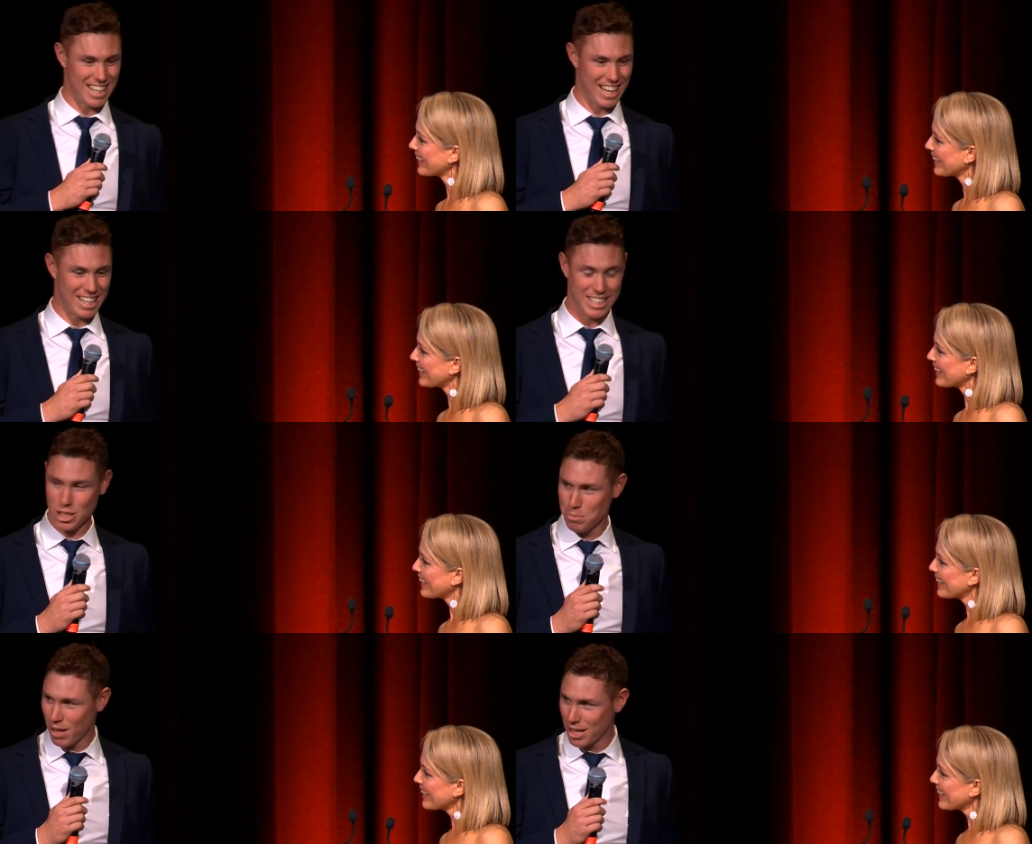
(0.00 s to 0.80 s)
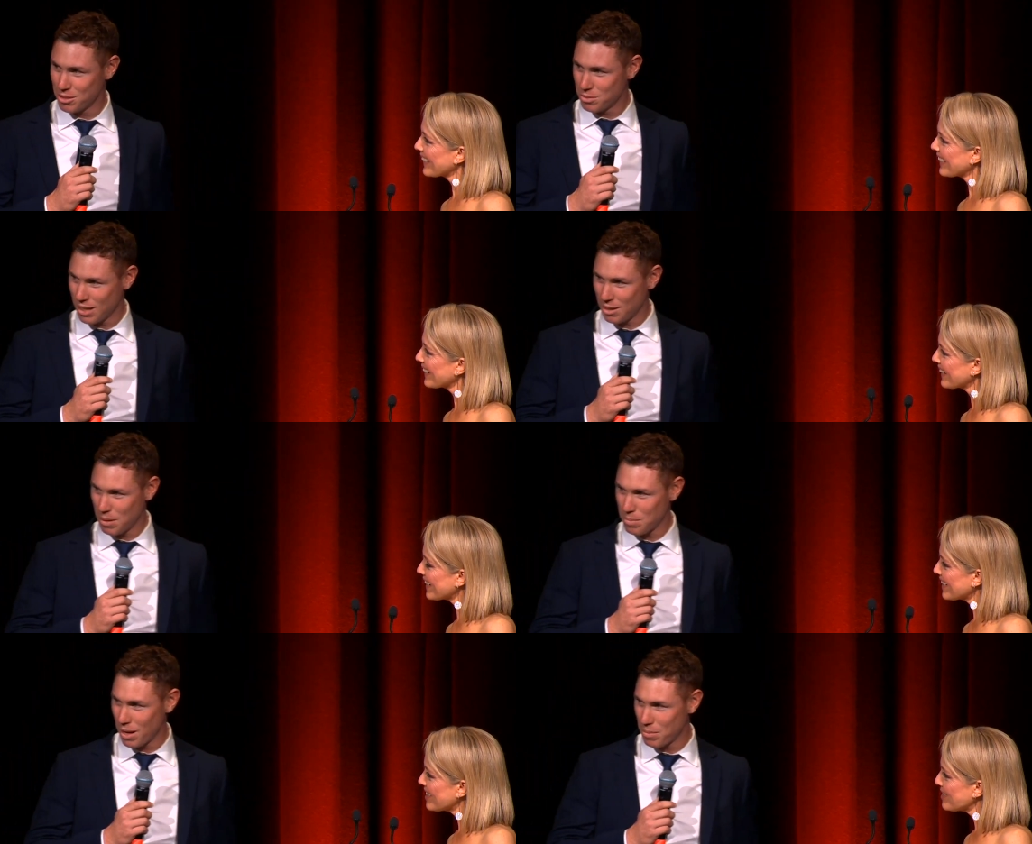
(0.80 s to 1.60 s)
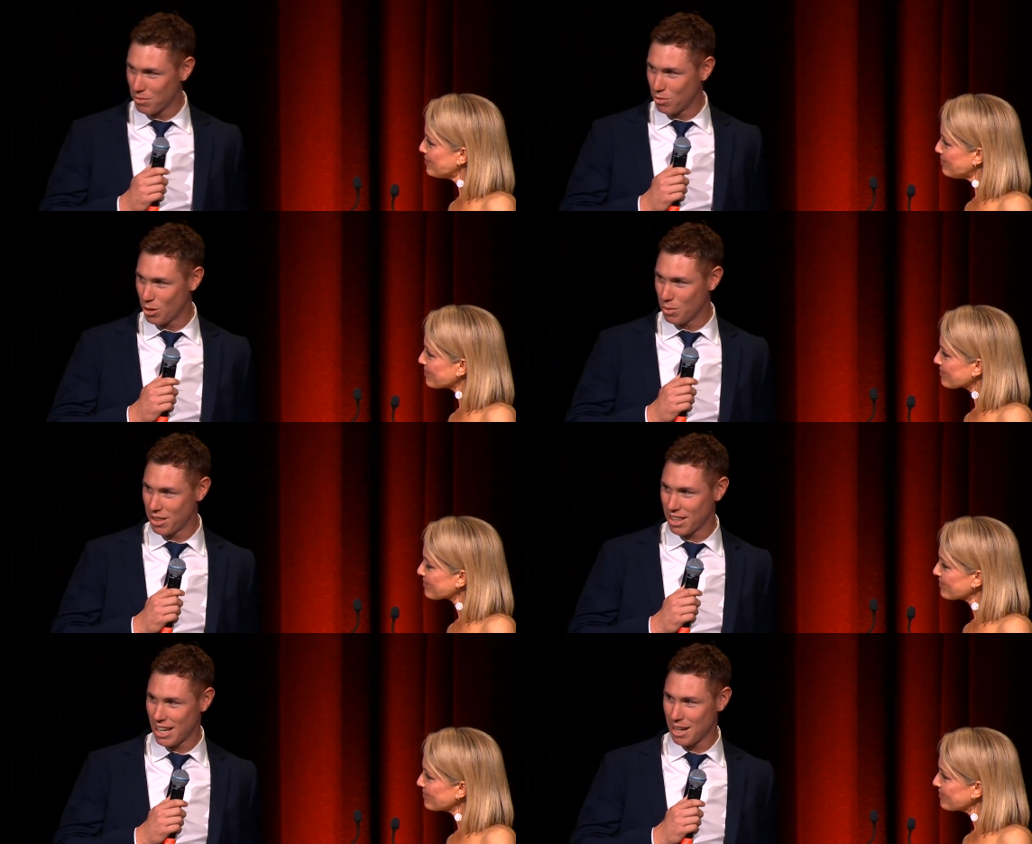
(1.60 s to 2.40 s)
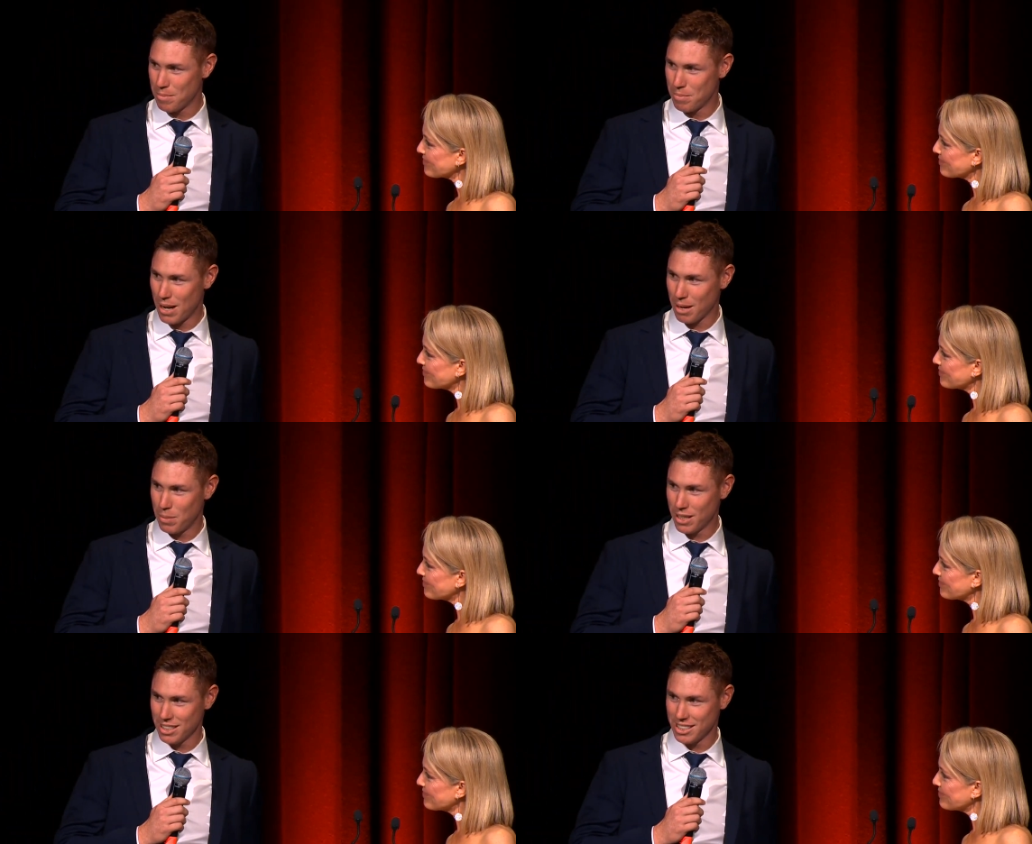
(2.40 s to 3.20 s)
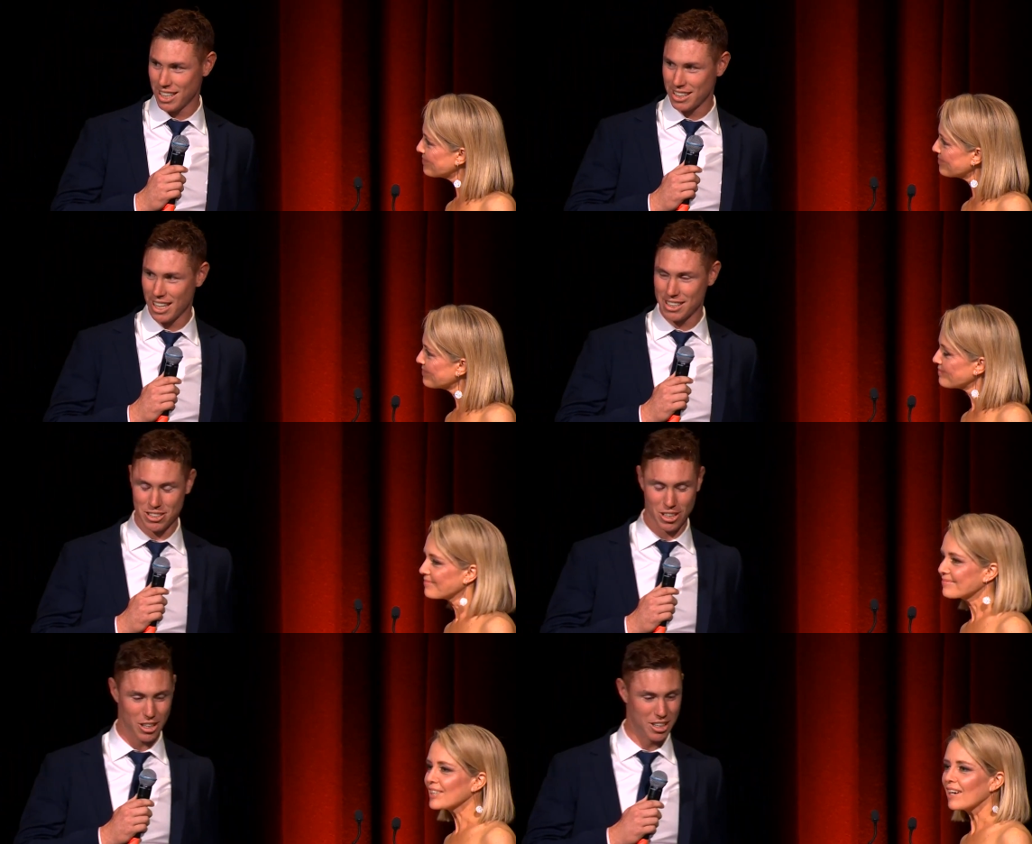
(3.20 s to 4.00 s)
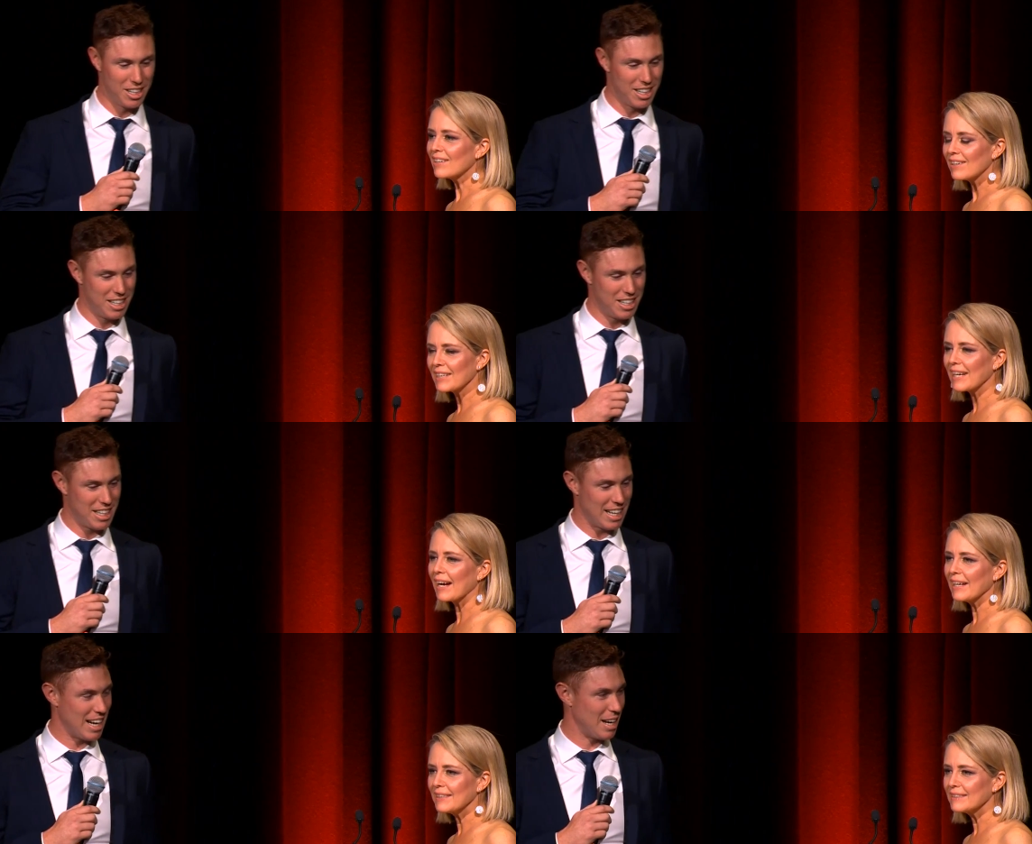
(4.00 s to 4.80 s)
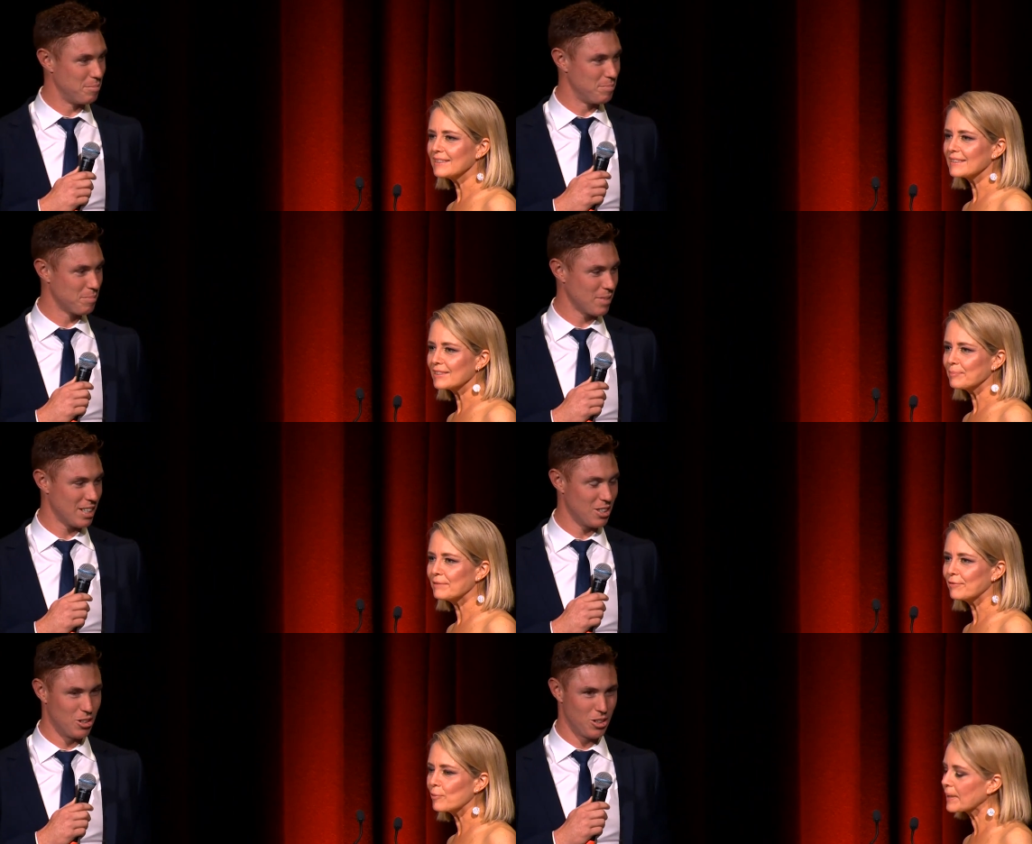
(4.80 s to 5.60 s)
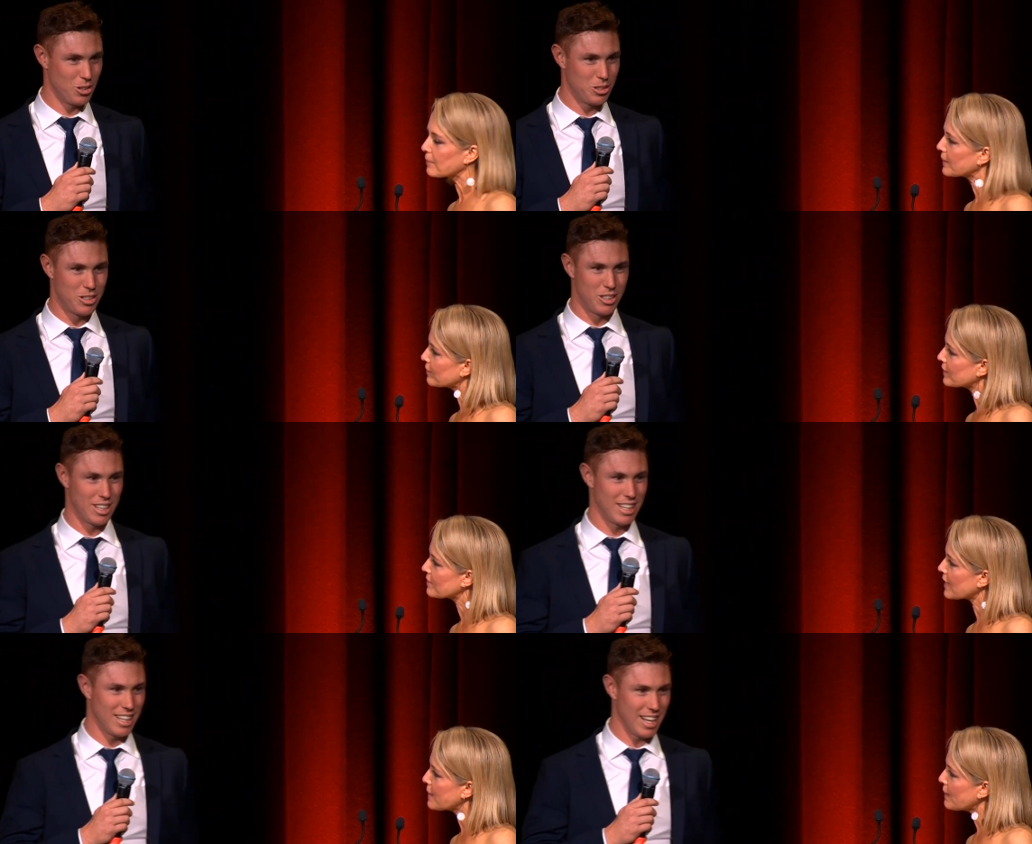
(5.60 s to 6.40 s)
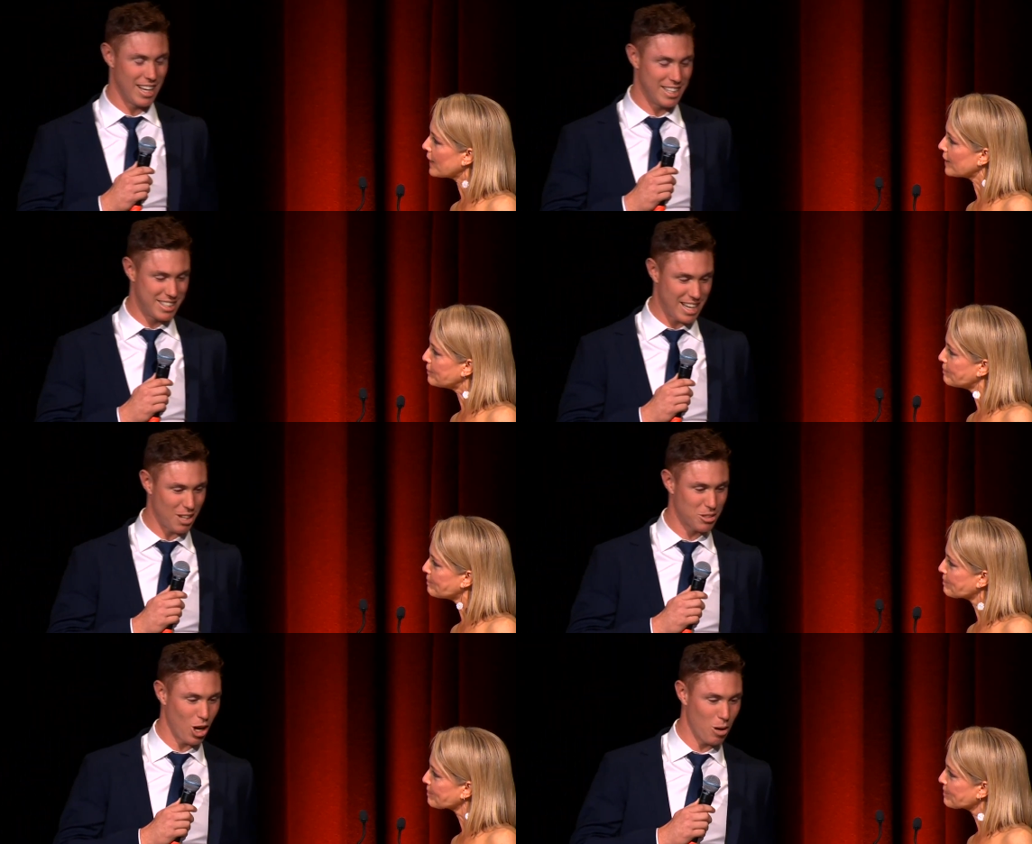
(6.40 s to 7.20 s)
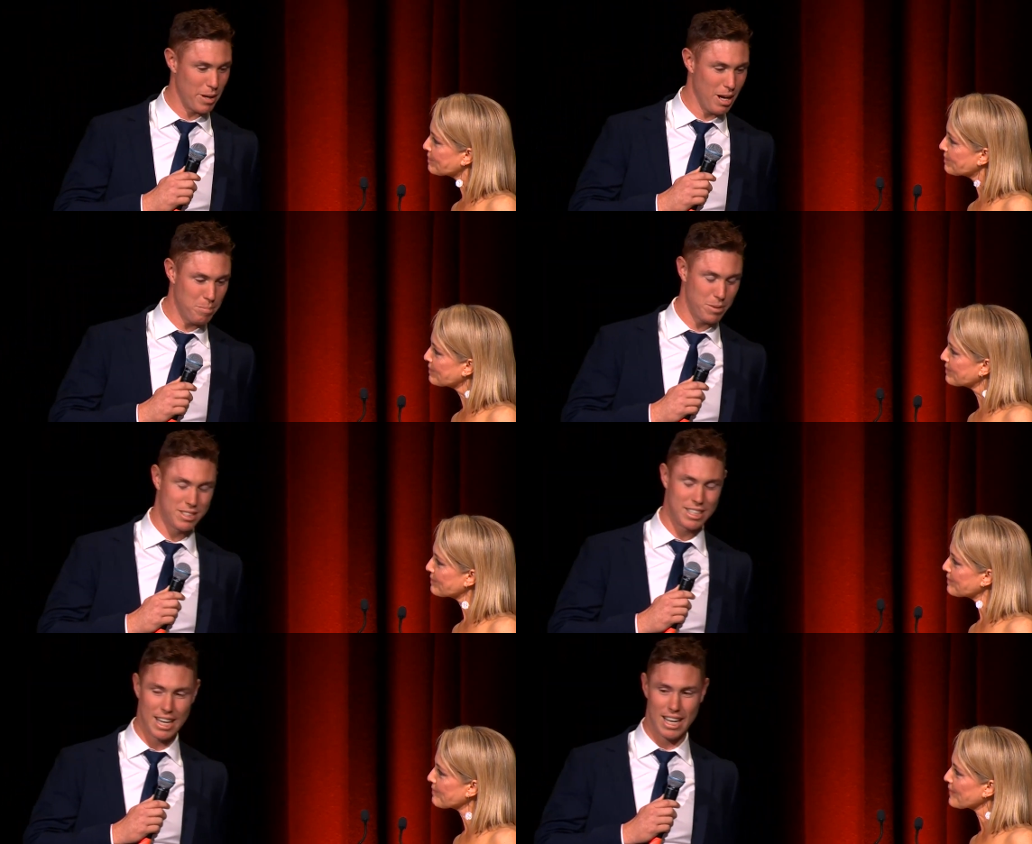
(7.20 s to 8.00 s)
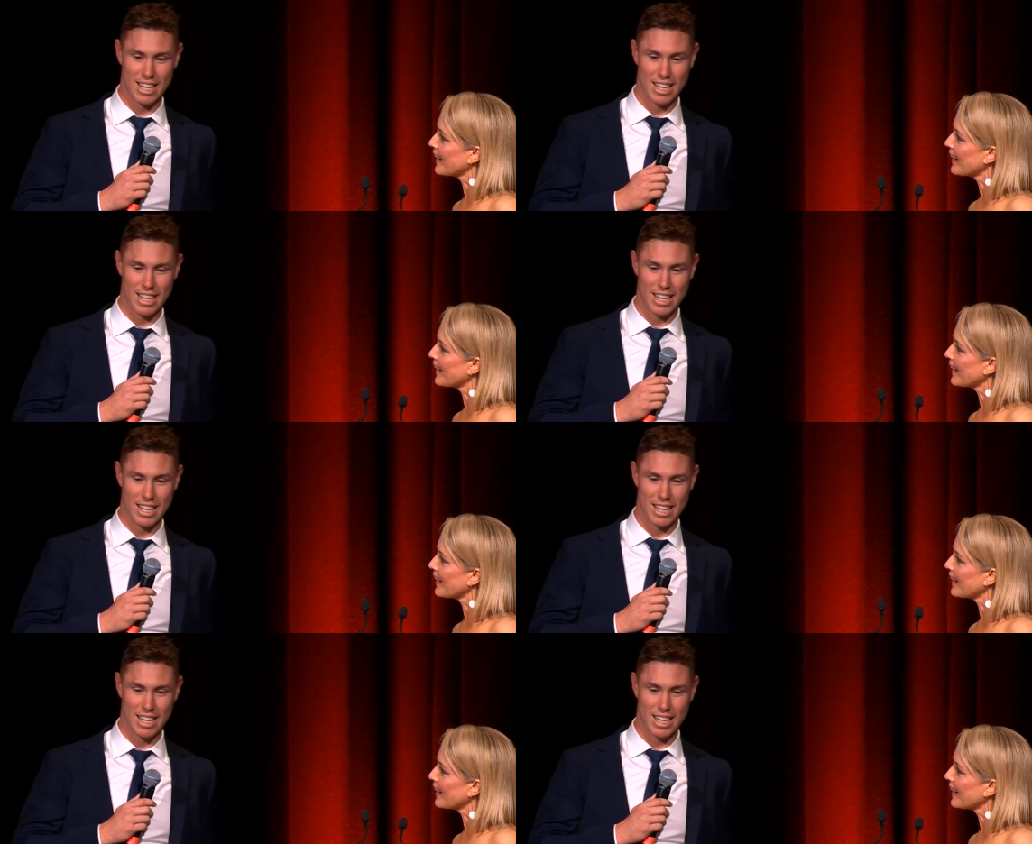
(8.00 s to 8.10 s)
Speaker 1: uh, he's actually plays. He's been playing a bit of footy with uh, Mark Bickley's young lad. So, oh, okay, um, could be forming a bit
Speaker 2: of a team yeah, here.
Speaker 1: Towers Kobe up, but uh,